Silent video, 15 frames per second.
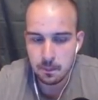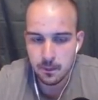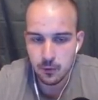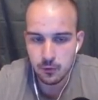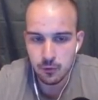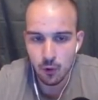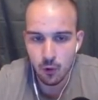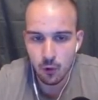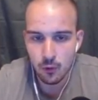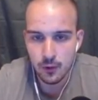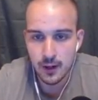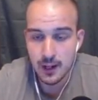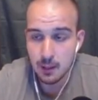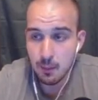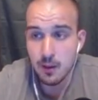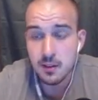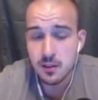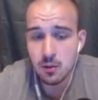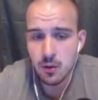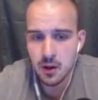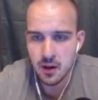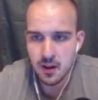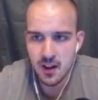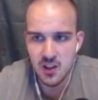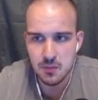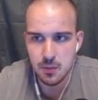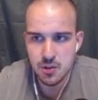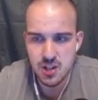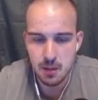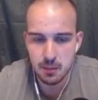for Elemental and
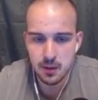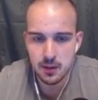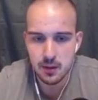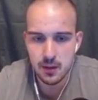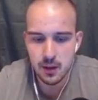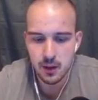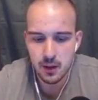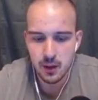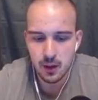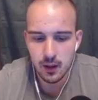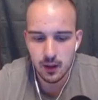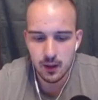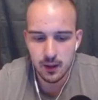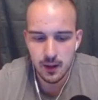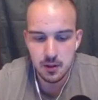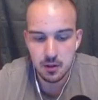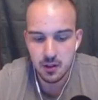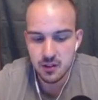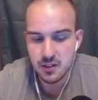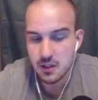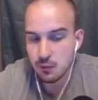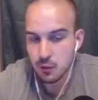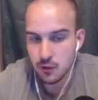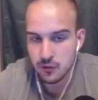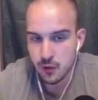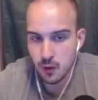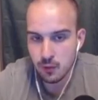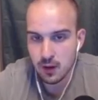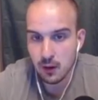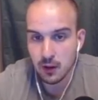Enhancement Shaman, and you can see for
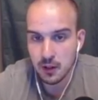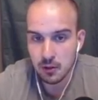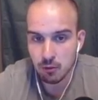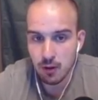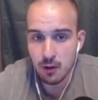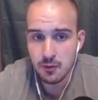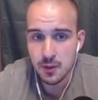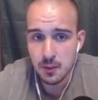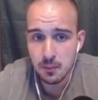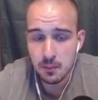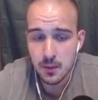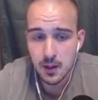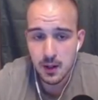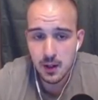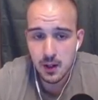yourself how you can craft them.